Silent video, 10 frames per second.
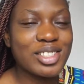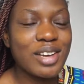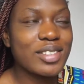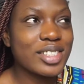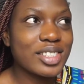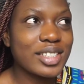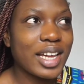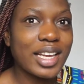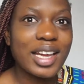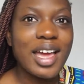So I was just
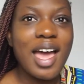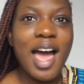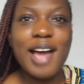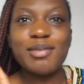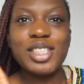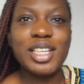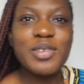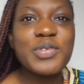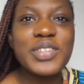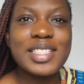like, I'm chilling
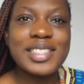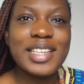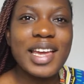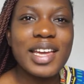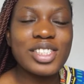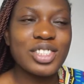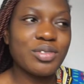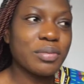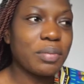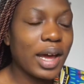with you today, and she
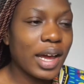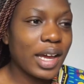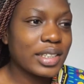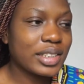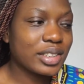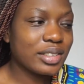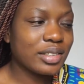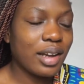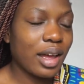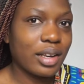replied and
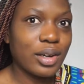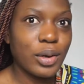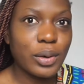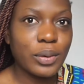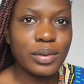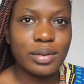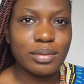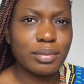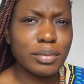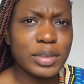like, low,
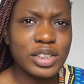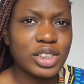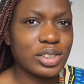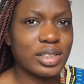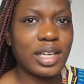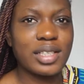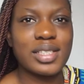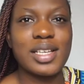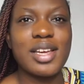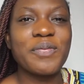maybe she just
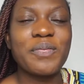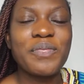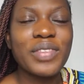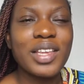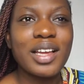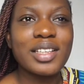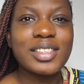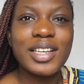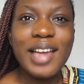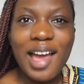liked it.
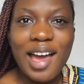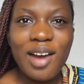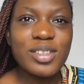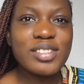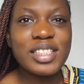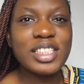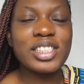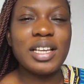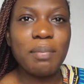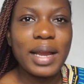So yeah, I was
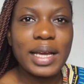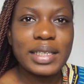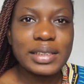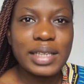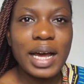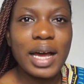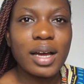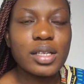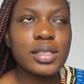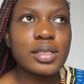literally planning that,
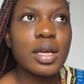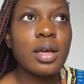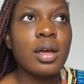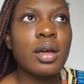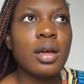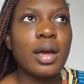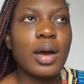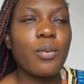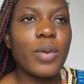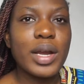because
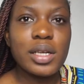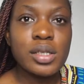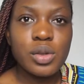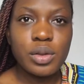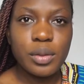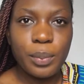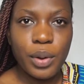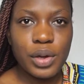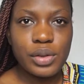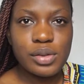when I saw the
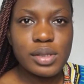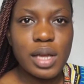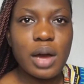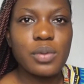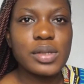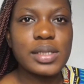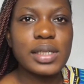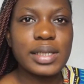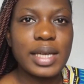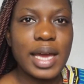post, I was still
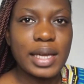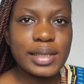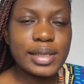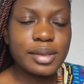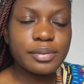in Kent.